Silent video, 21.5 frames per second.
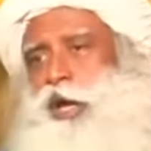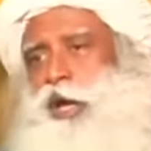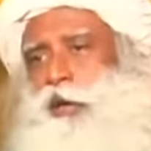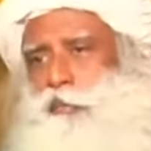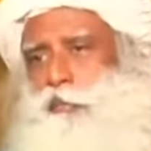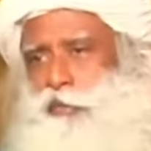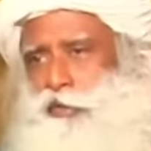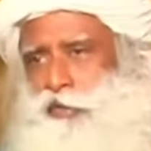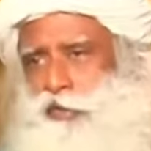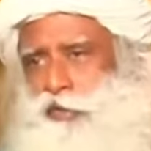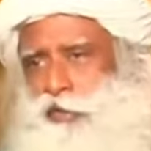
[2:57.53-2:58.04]
to
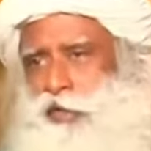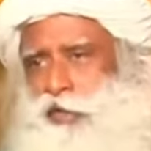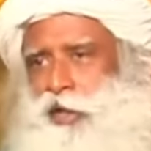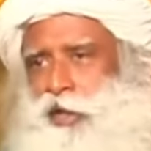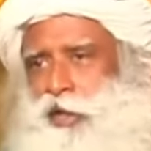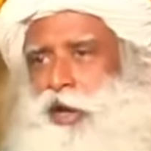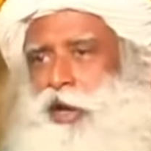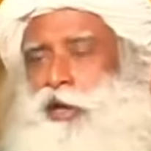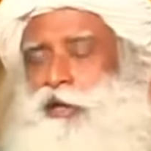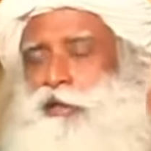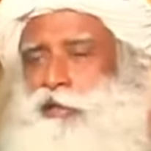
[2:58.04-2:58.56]
happen,
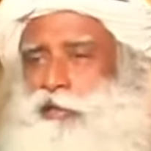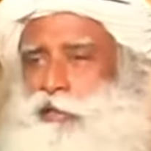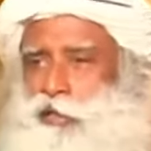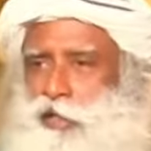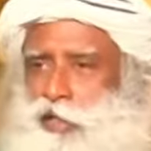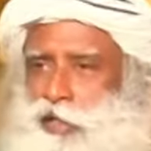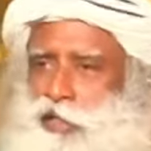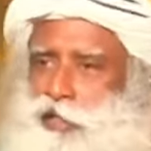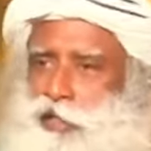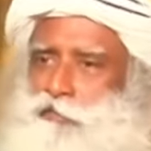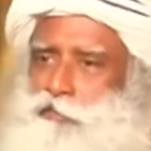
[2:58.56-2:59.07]
and
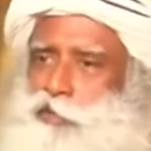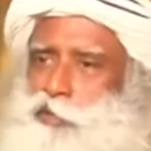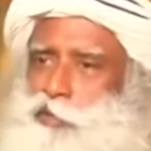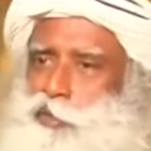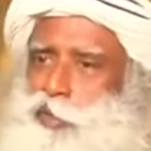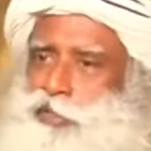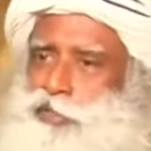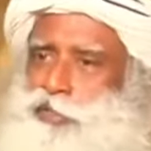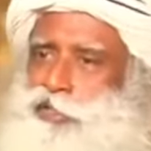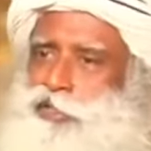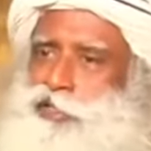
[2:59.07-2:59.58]
they refer
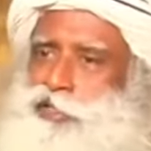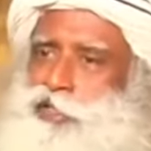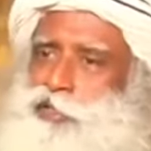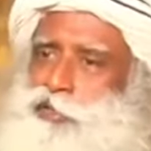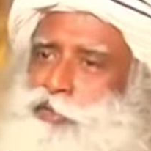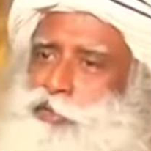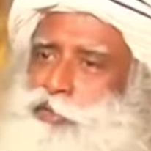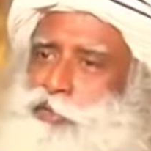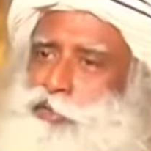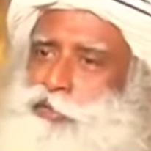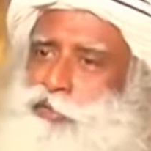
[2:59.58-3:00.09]
to us as
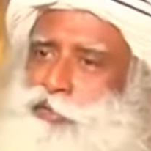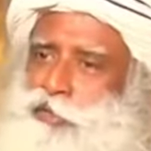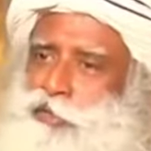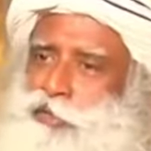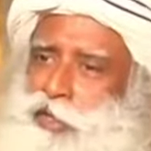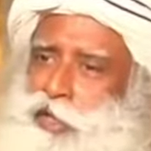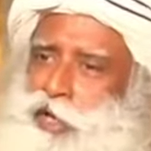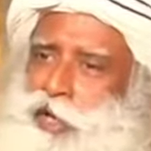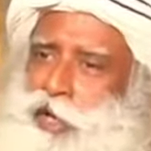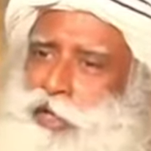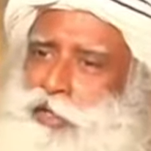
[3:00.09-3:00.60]
Hindu,
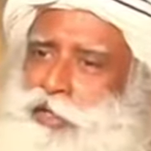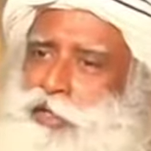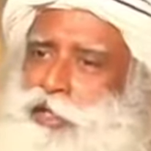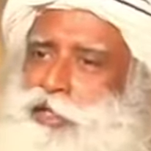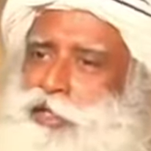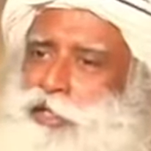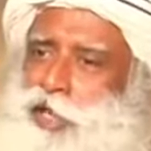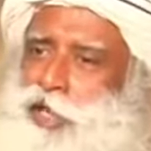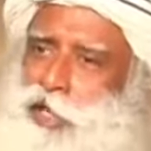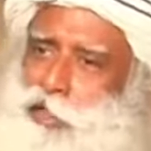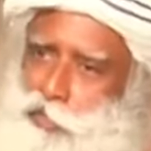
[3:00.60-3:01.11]
and
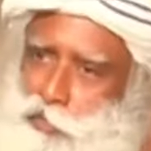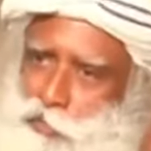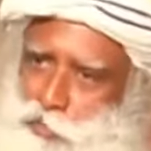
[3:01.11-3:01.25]
they try